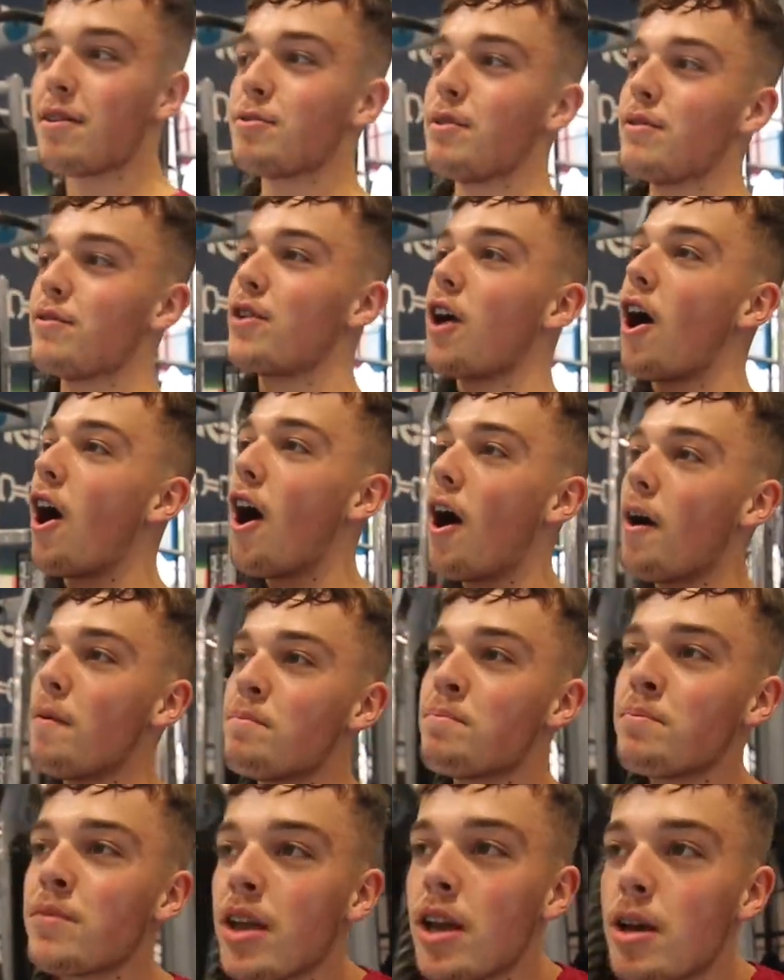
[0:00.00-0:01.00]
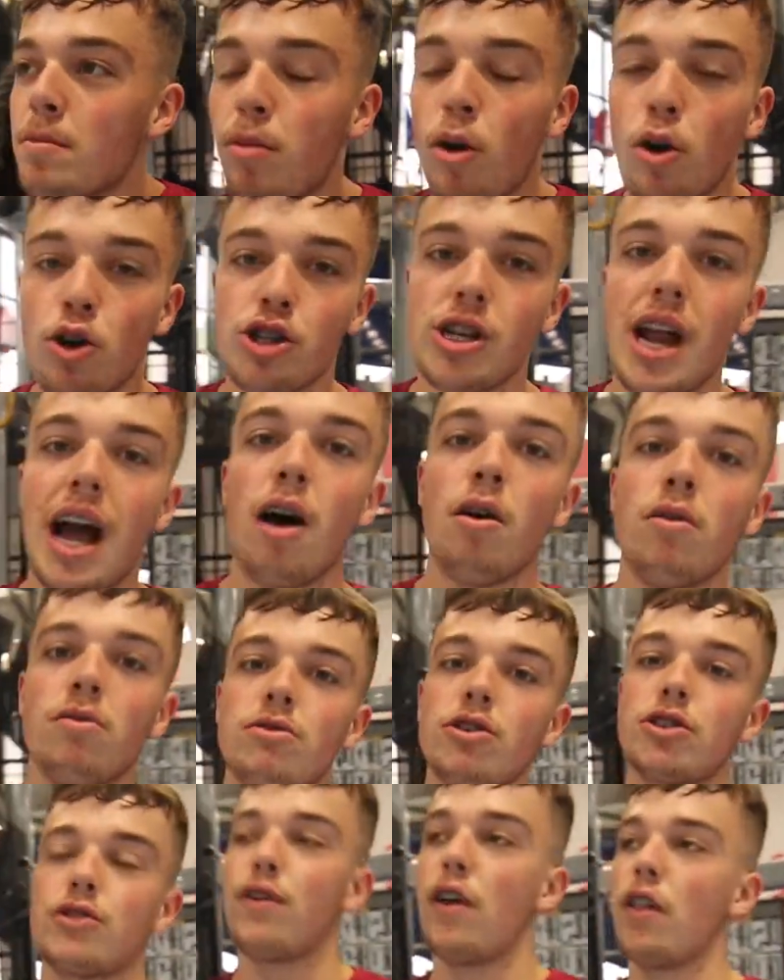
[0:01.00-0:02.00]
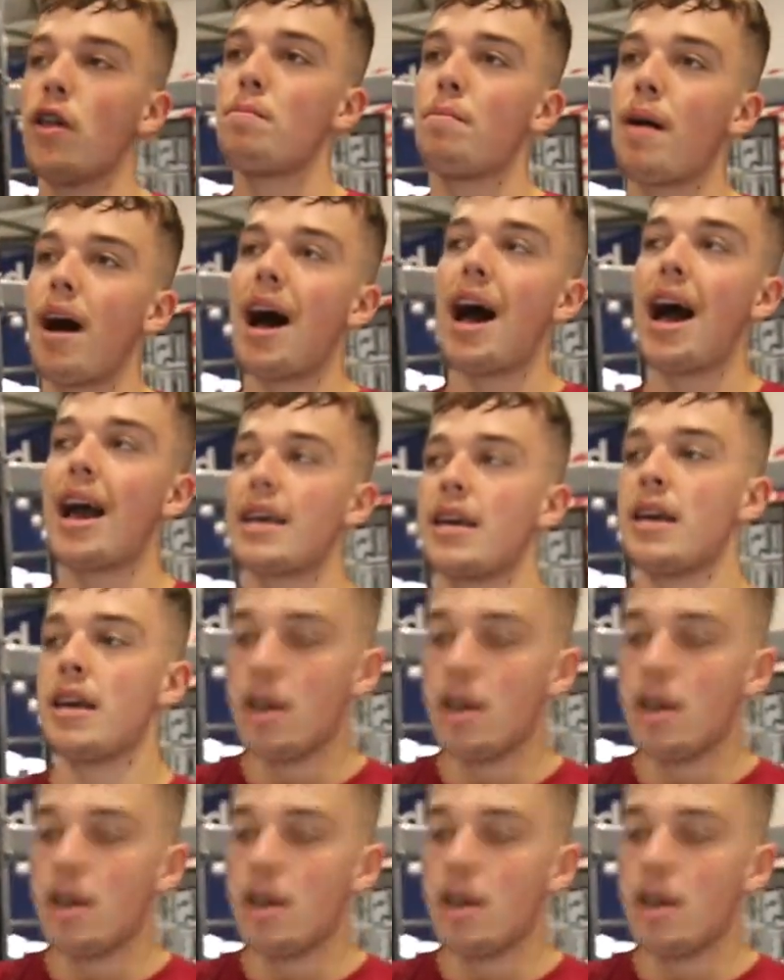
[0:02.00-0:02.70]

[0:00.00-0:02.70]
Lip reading: We've got push downs followed by